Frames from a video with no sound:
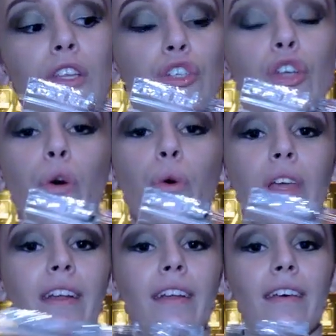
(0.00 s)

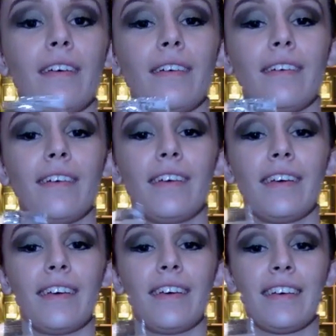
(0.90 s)
token
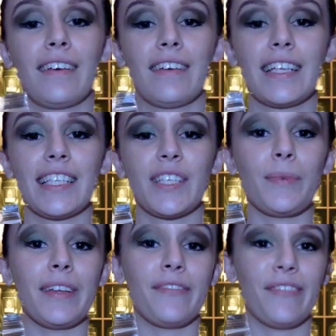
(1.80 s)

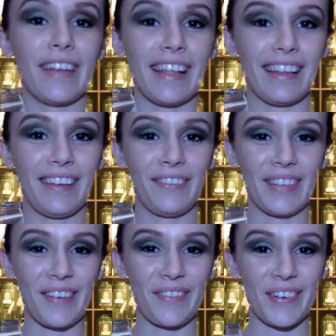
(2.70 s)
sweet vanilla
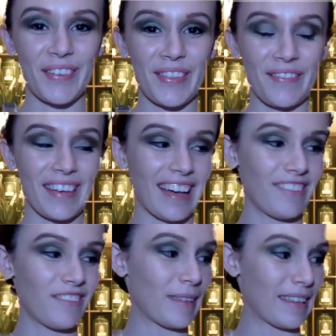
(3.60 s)
flavor that we
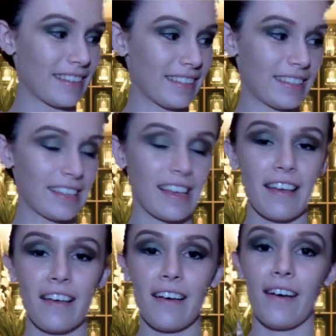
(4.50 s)
have, because
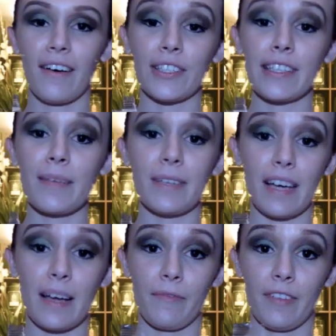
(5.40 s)
our Sleepy
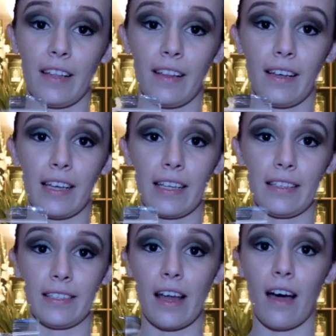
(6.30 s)
Time vanilla
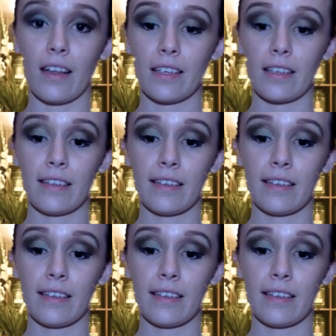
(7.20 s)
is not